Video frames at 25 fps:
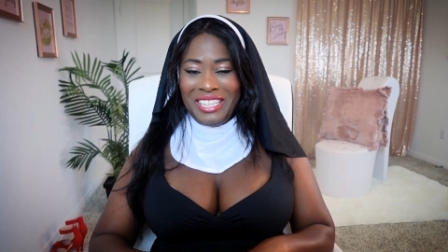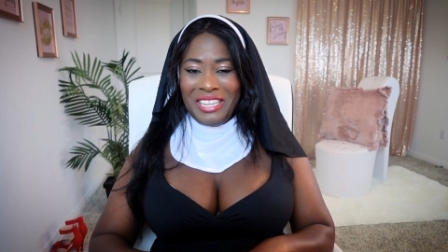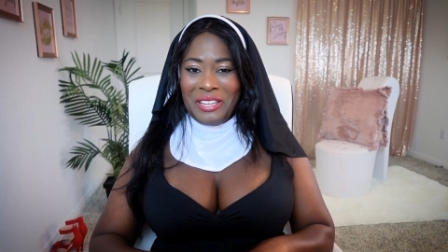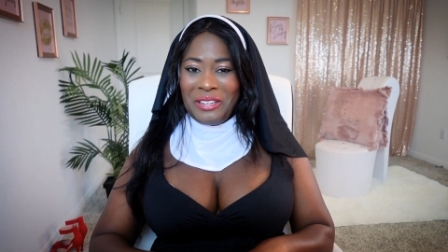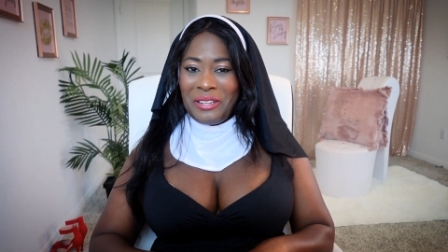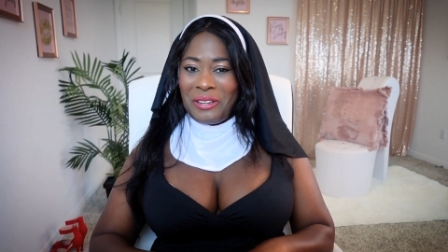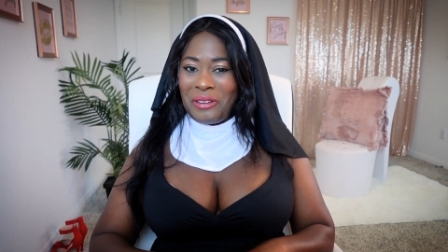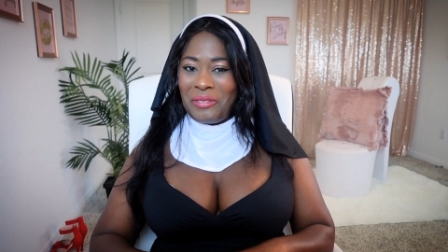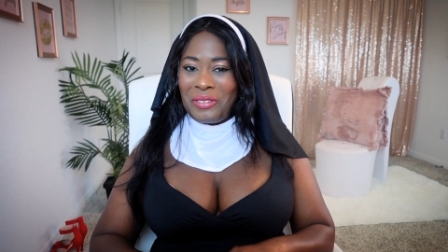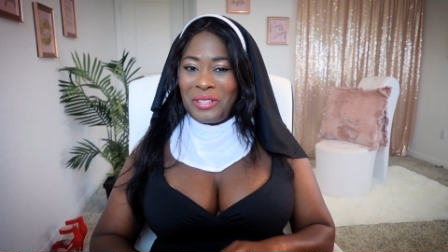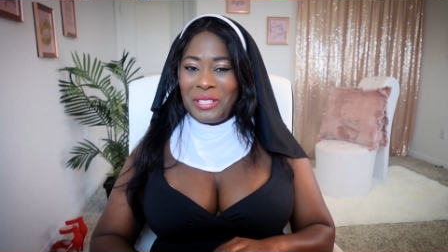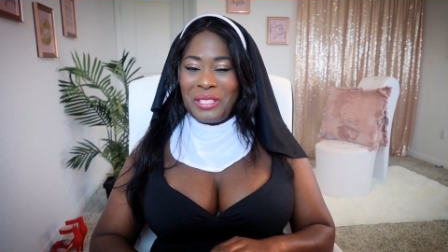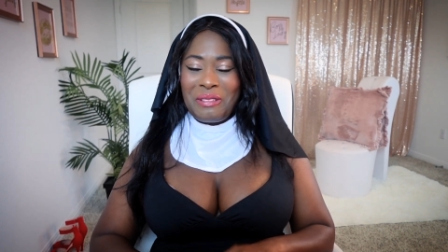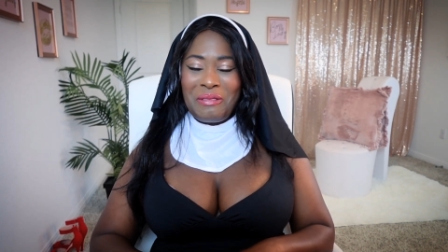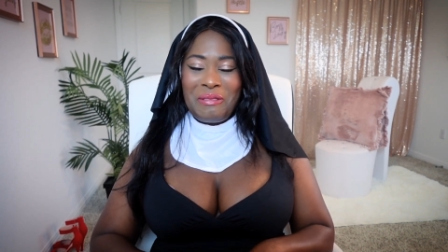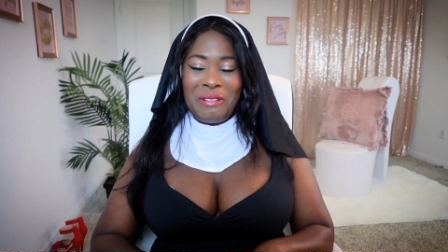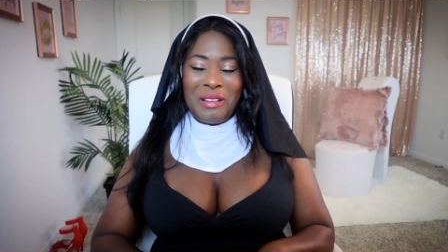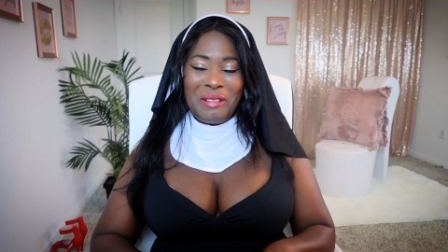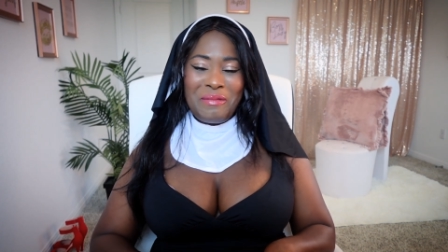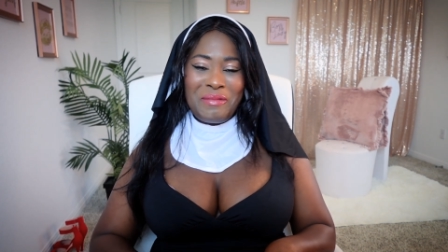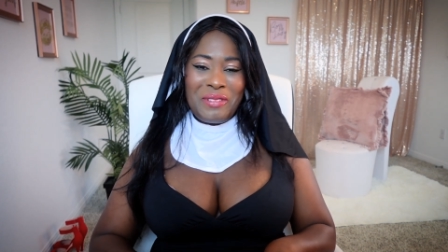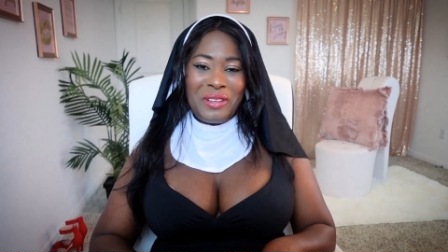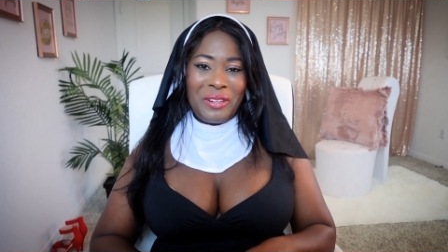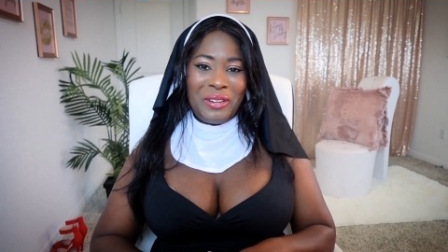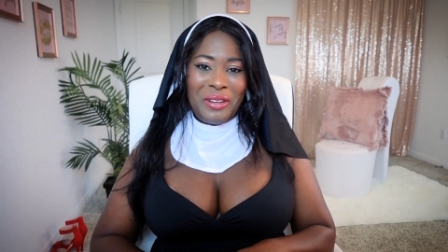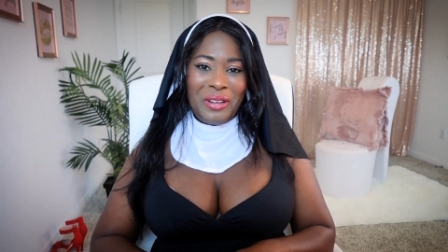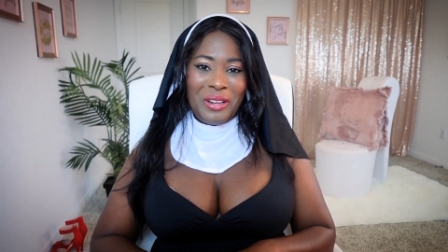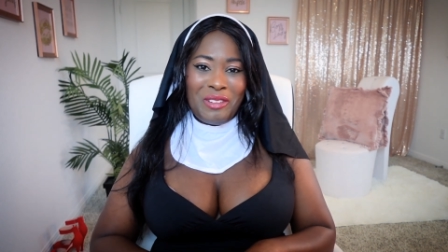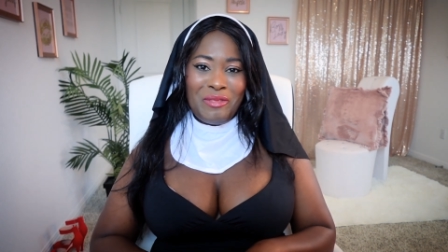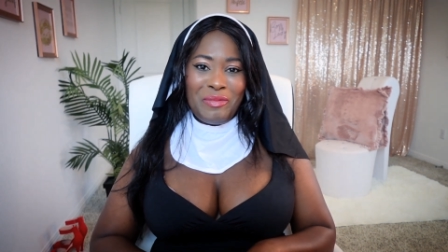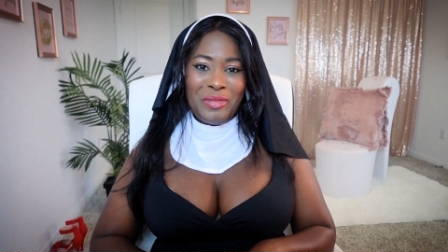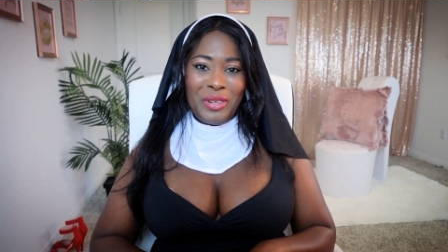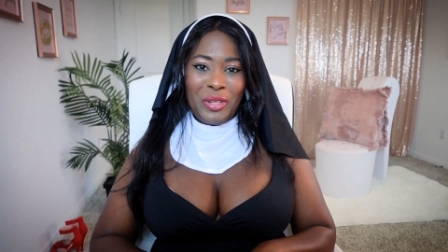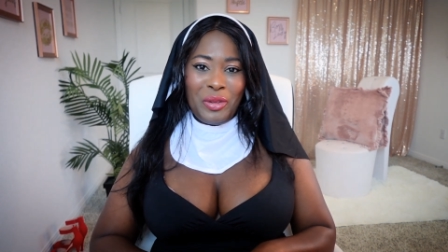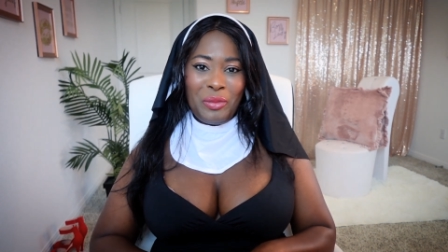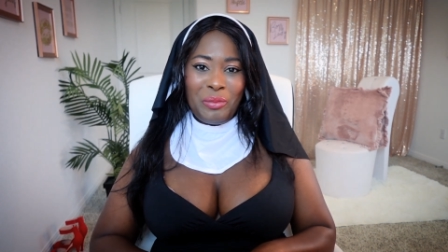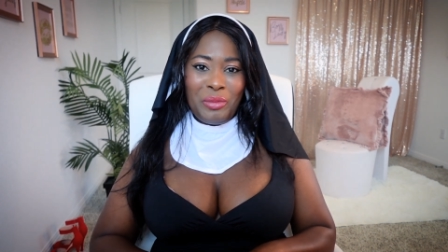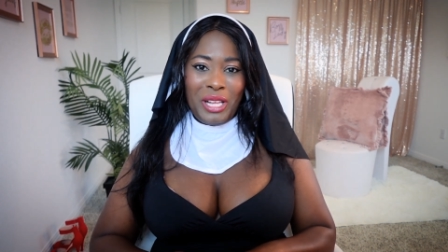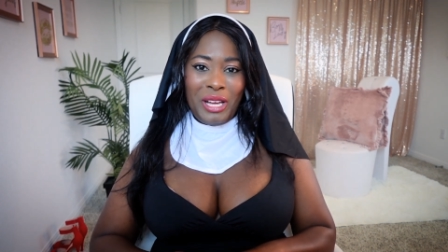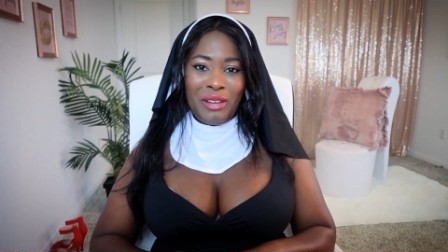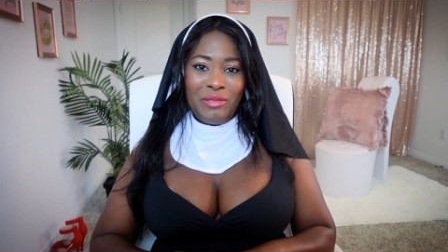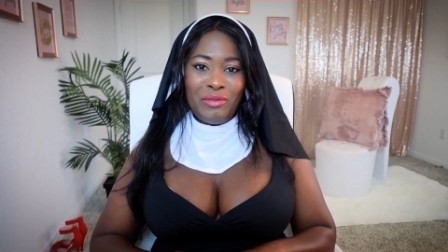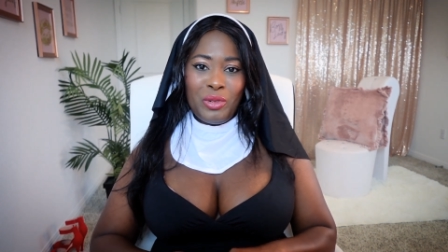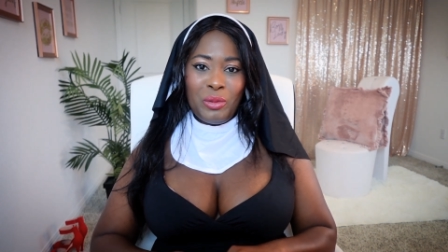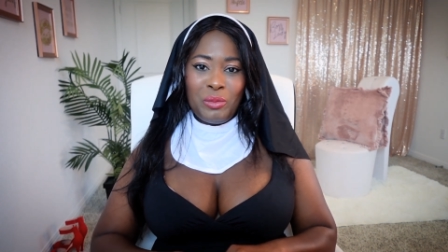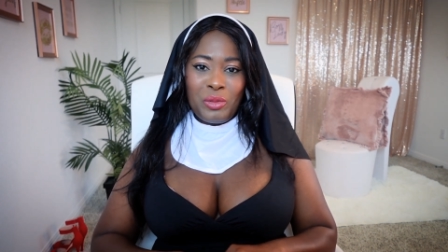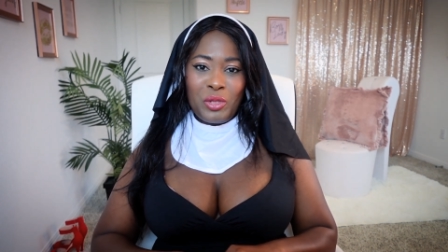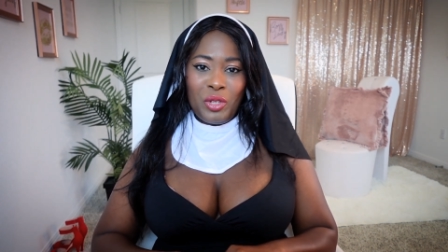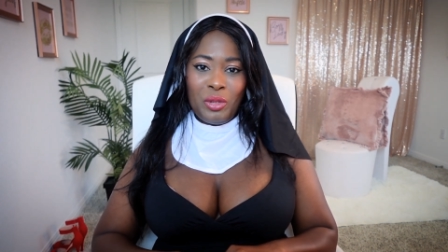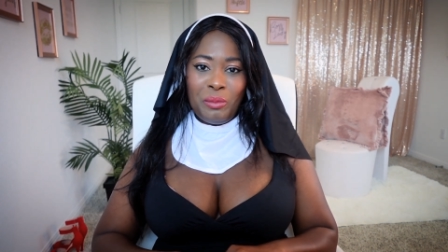Don't forget to follow me on all of my other
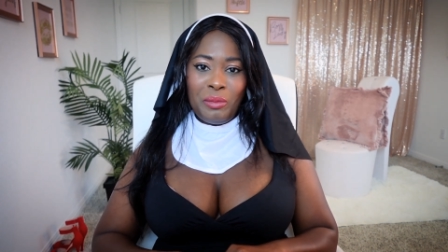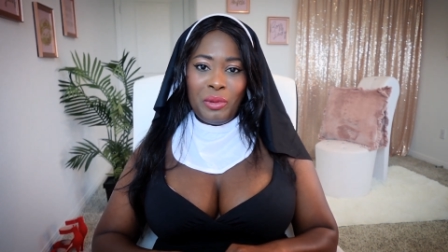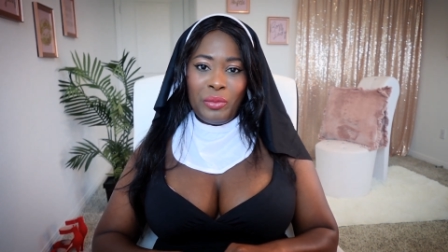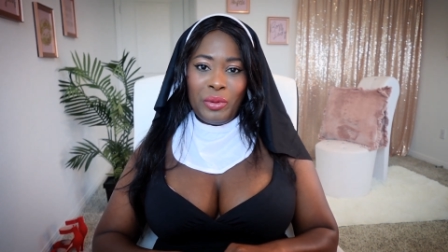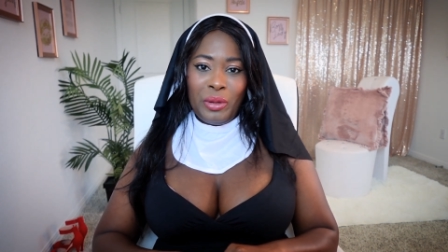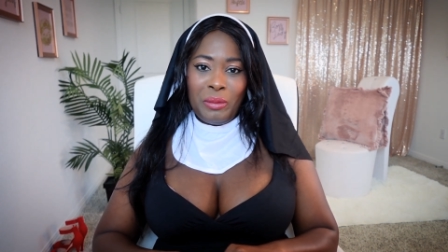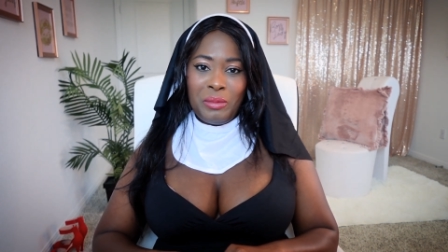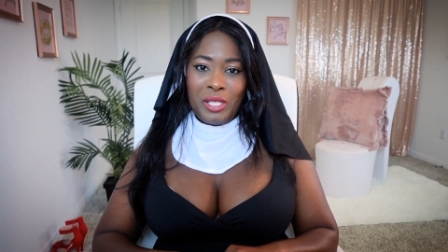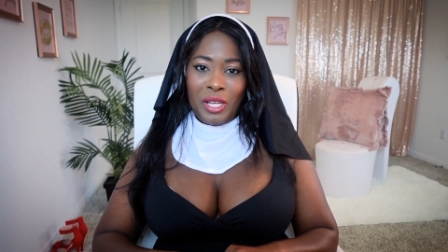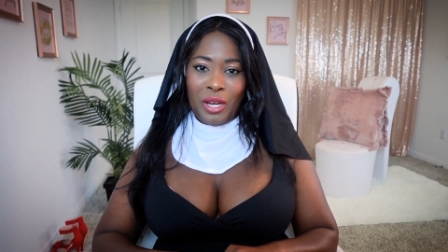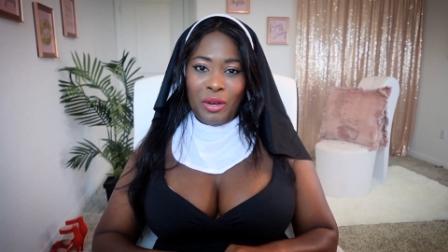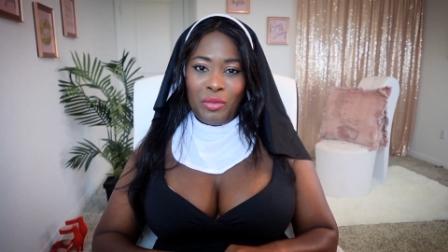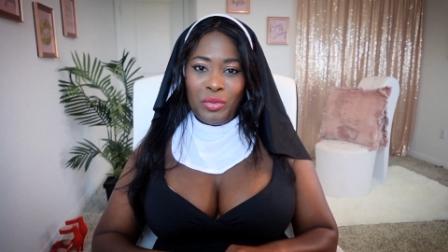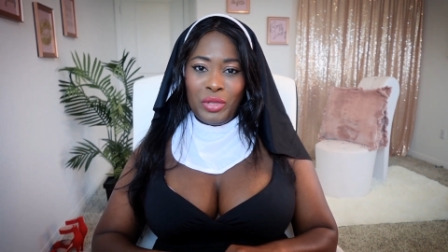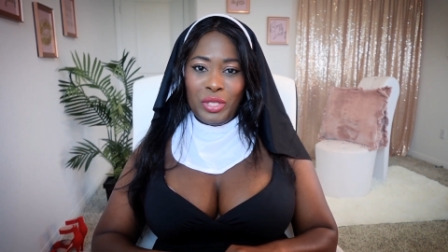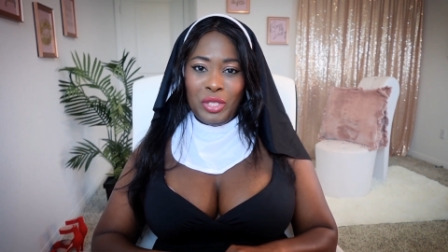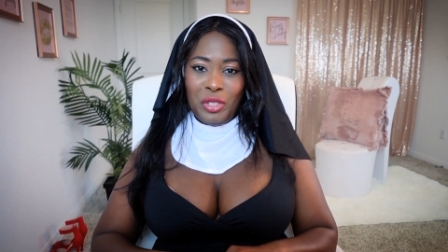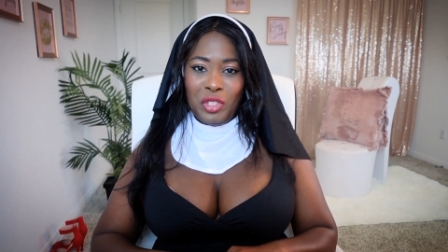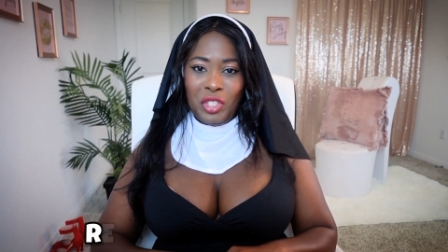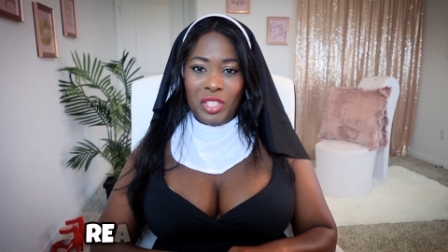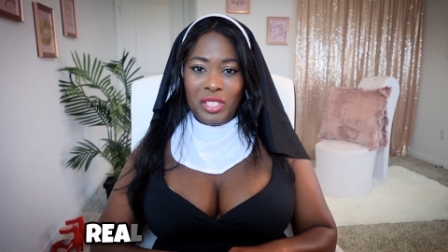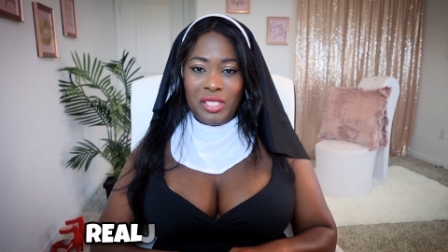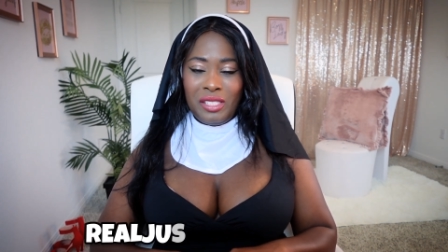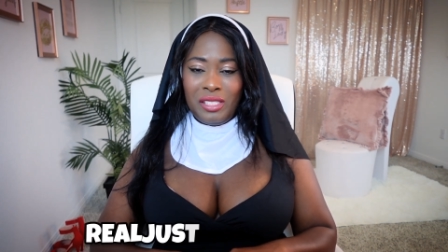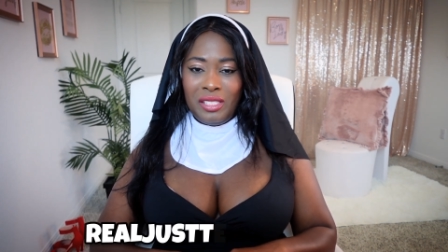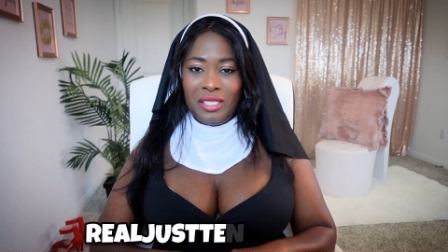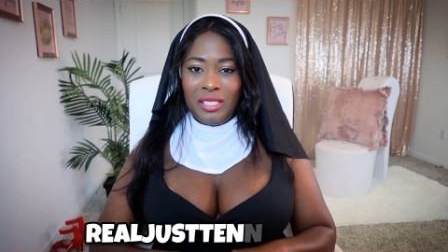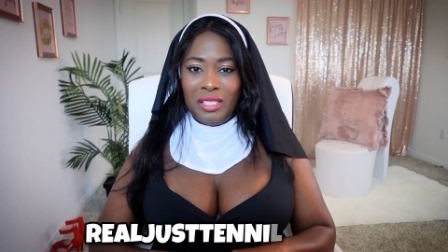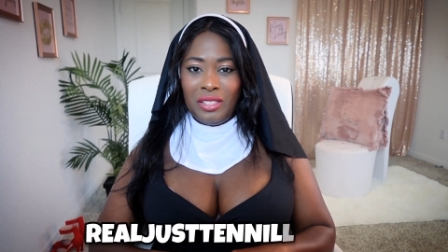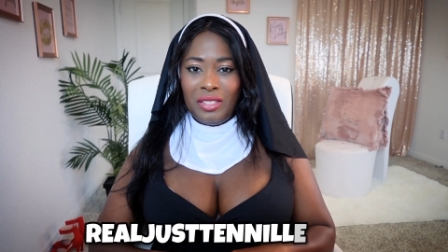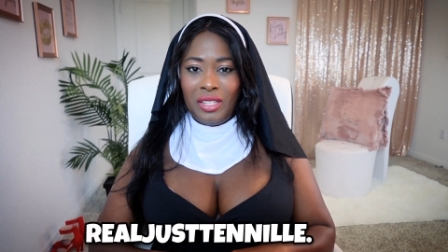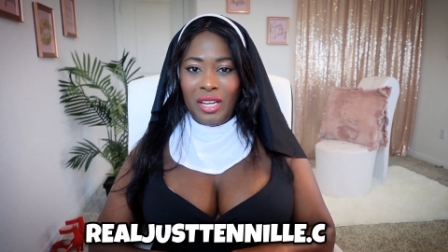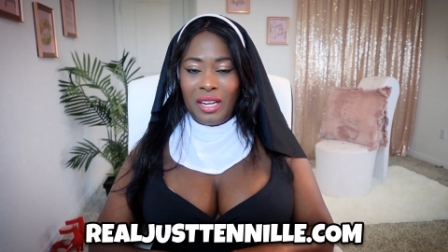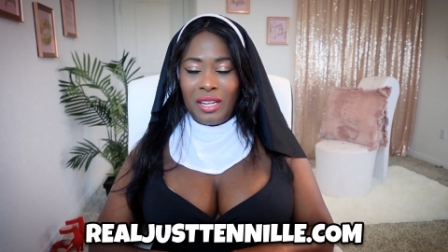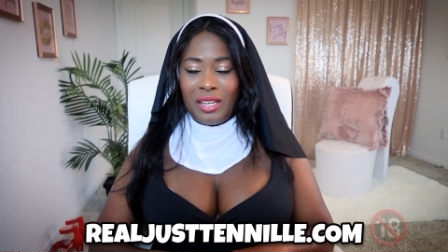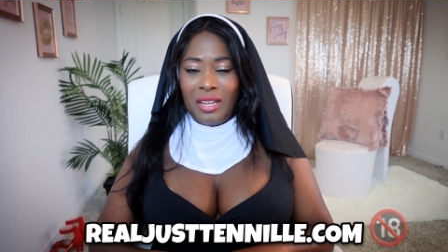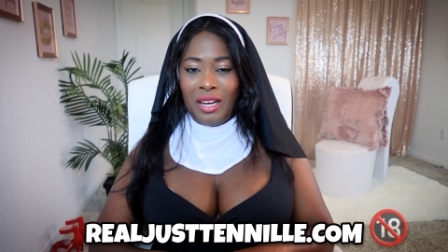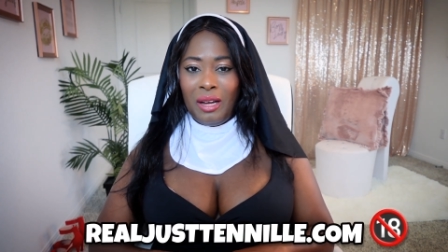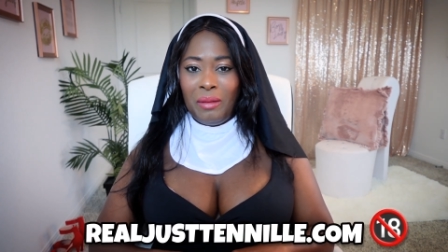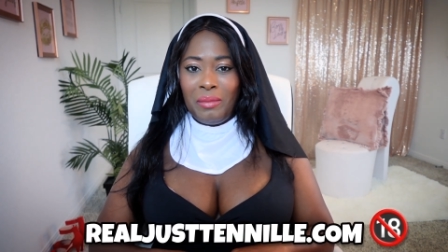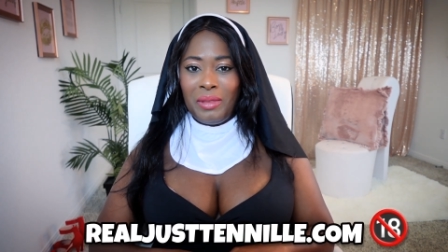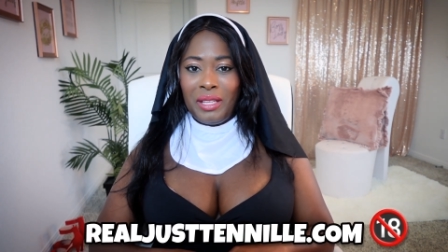platforms. Go to my website, realjusttennille.com.